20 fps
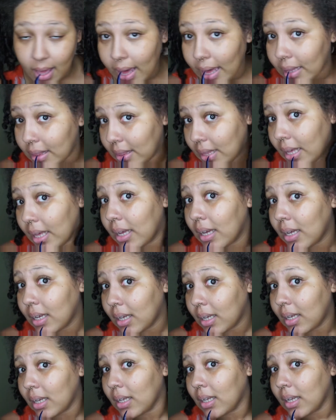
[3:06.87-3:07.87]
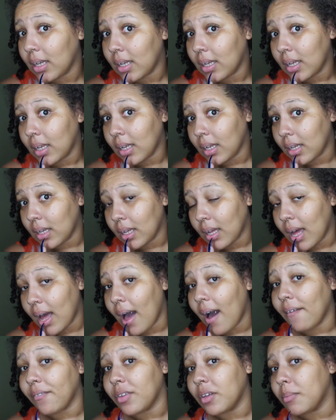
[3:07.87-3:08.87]
I think
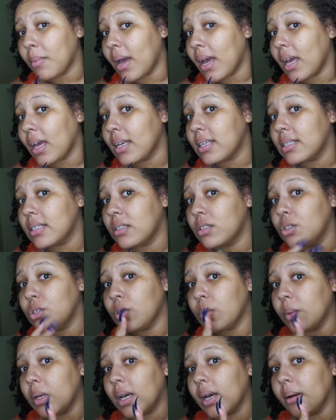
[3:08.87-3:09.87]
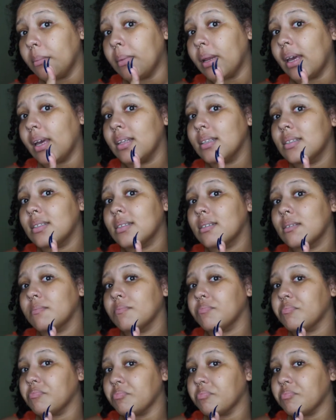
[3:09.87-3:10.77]
after my two week update